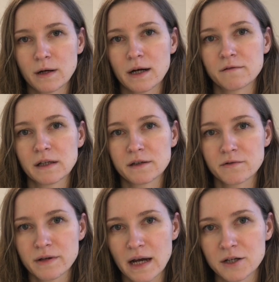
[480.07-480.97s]
kind of like the
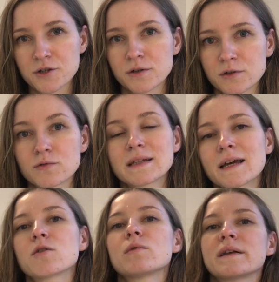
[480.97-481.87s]
reaction to
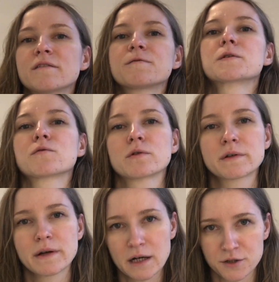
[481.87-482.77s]
take away the fearful
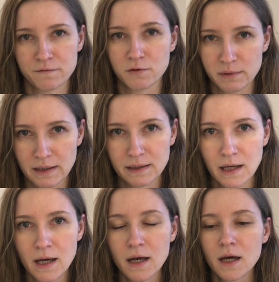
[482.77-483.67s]
reaction from that
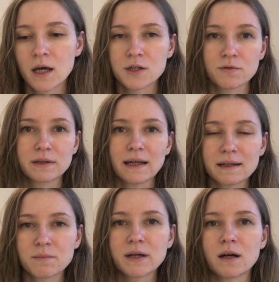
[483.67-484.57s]
so
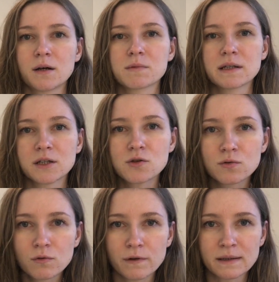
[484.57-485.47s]
that becomes like
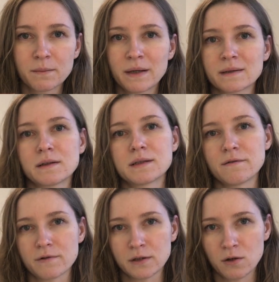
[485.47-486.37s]
two fundamentally
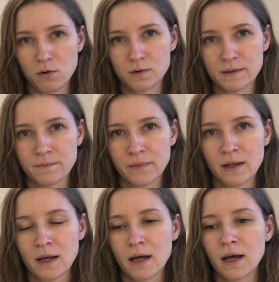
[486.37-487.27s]
different goals
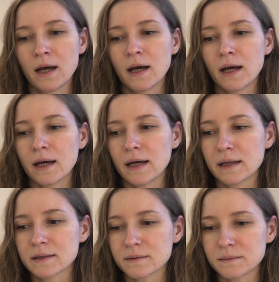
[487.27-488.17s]

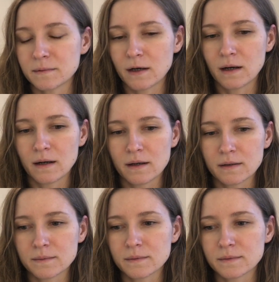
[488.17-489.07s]
and uh,
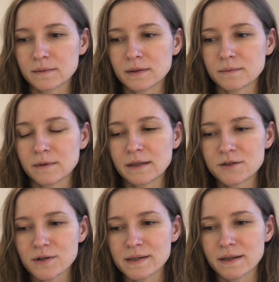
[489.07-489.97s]

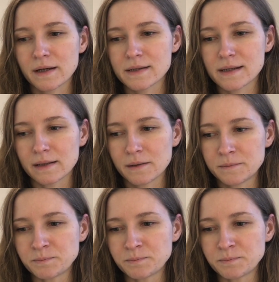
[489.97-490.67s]
interesting is that